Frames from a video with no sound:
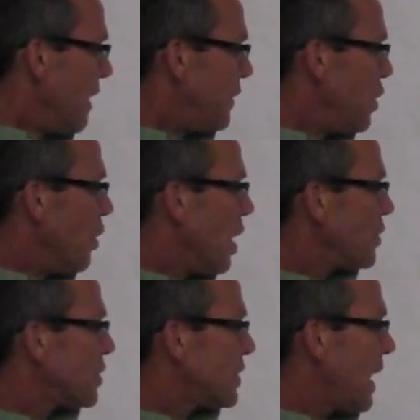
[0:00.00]
if you
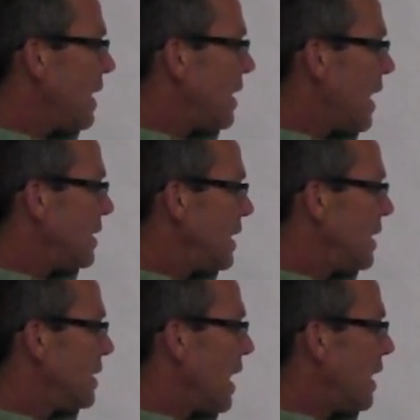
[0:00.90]
understand the
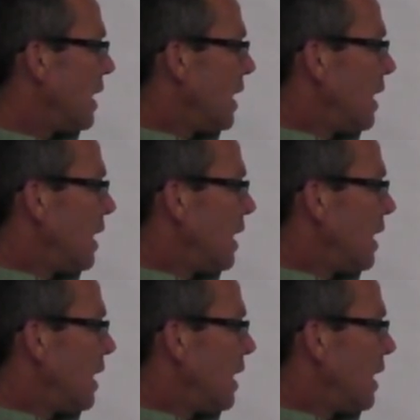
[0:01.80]
idea that